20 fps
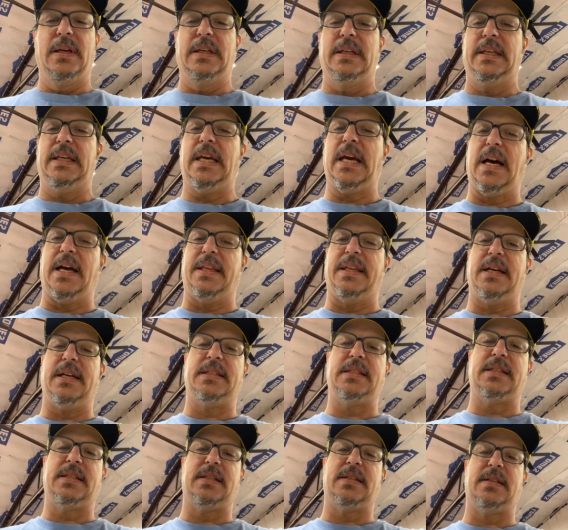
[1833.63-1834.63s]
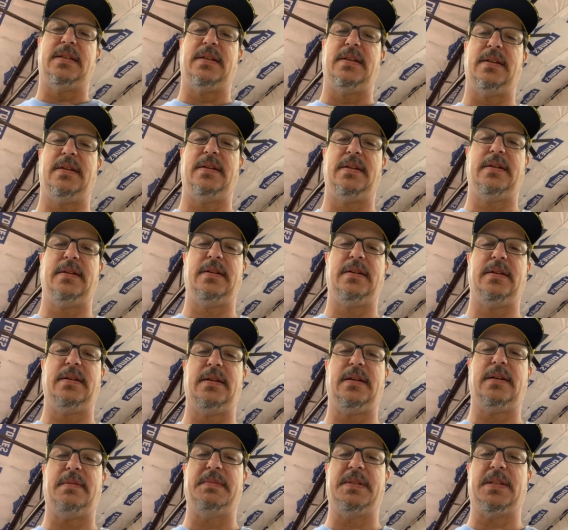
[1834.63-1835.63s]
yeah,
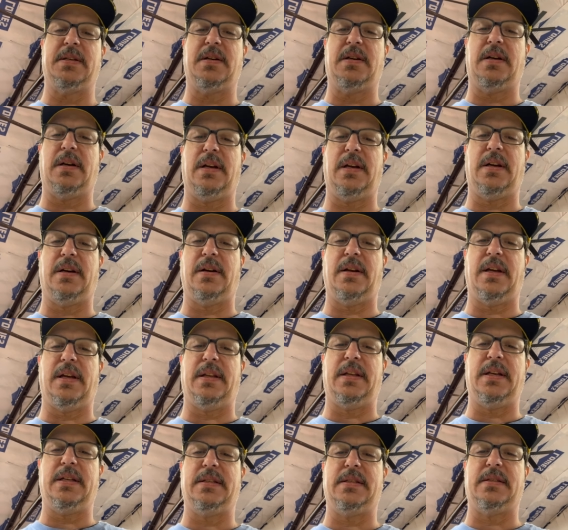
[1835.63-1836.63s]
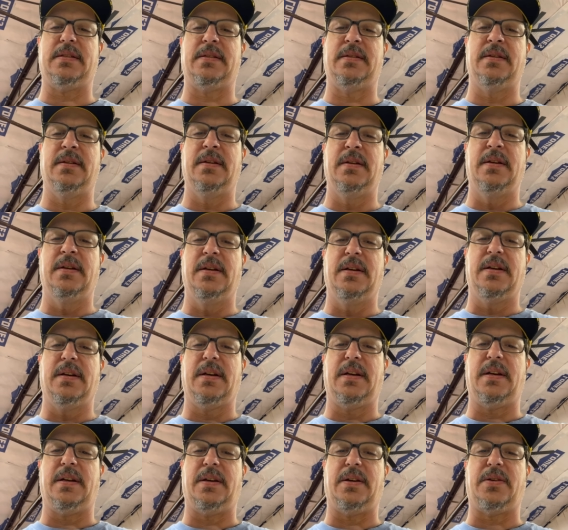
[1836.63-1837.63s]
I'm sorry to hear that. That's
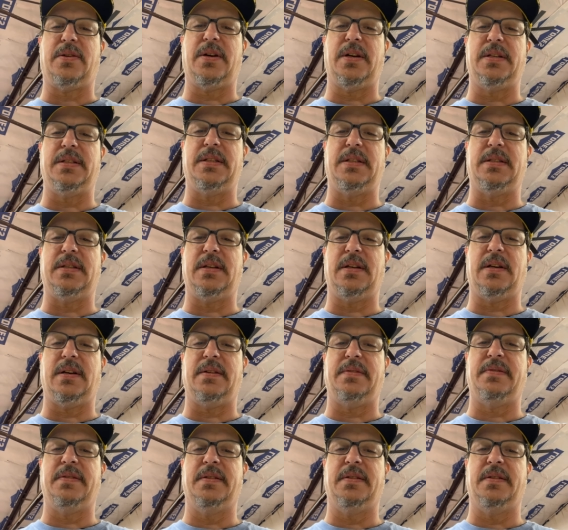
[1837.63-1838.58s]
kind of crazy stuff.